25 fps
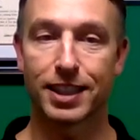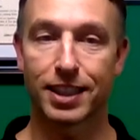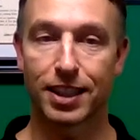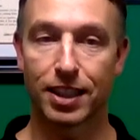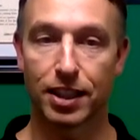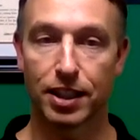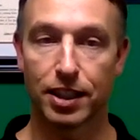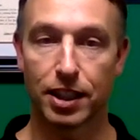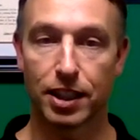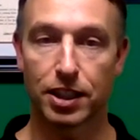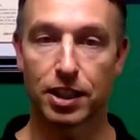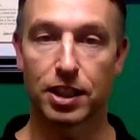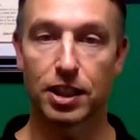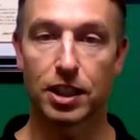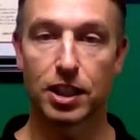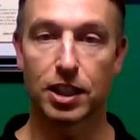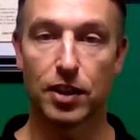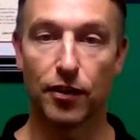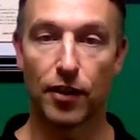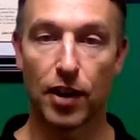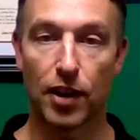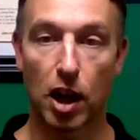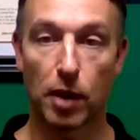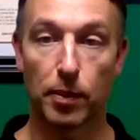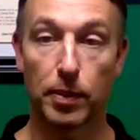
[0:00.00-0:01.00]
this
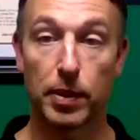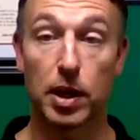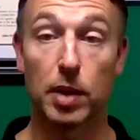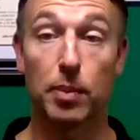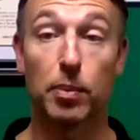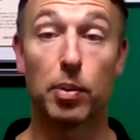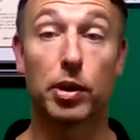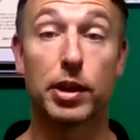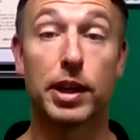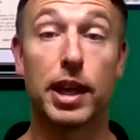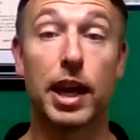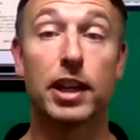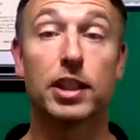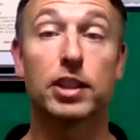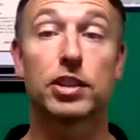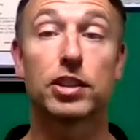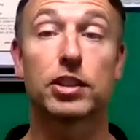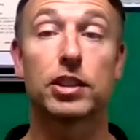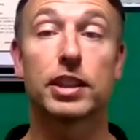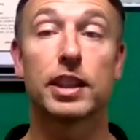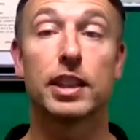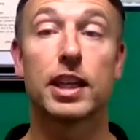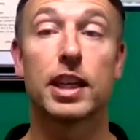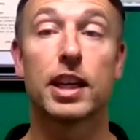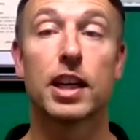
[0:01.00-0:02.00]
condition's development and
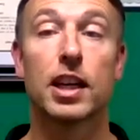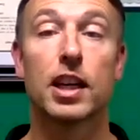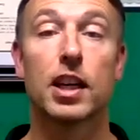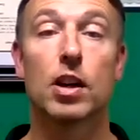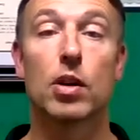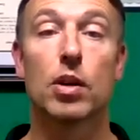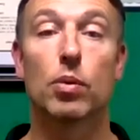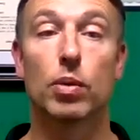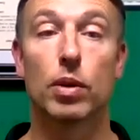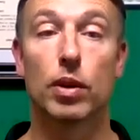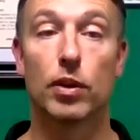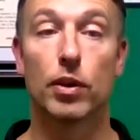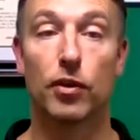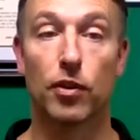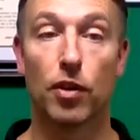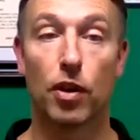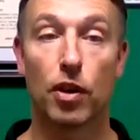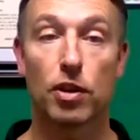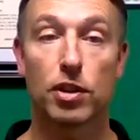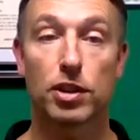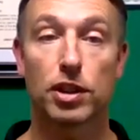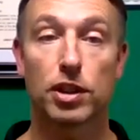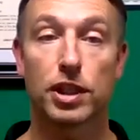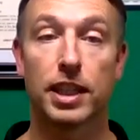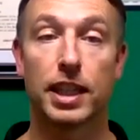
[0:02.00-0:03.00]
potentially
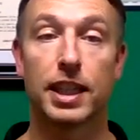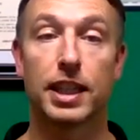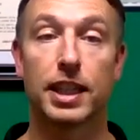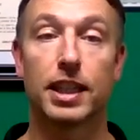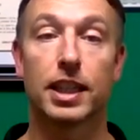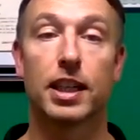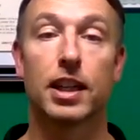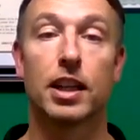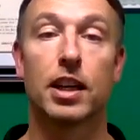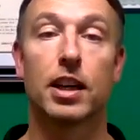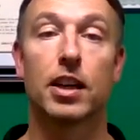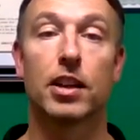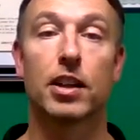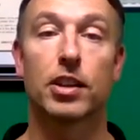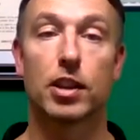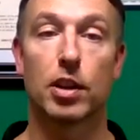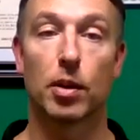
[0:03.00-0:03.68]
reversing